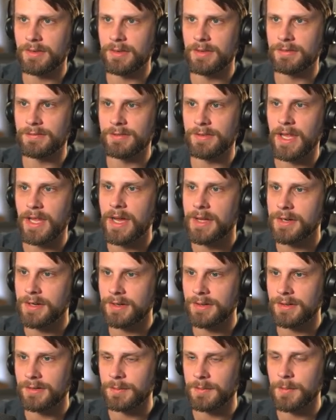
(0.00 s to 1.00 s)
the
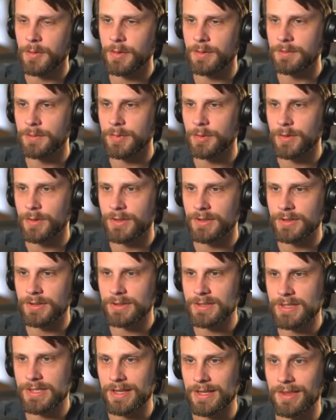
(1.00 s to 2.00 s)
flyer is more
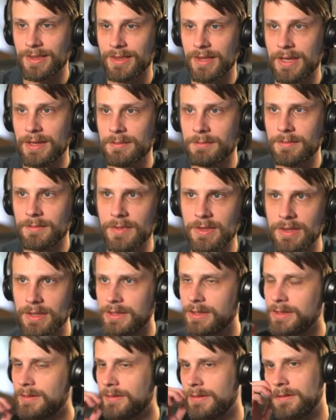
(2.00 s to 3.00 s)
important to them
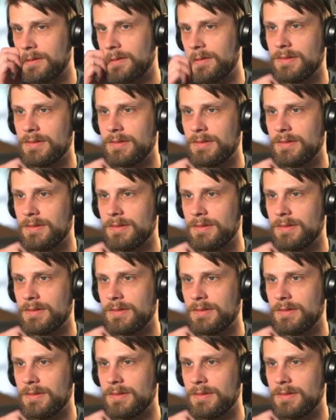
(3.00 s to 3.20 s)
than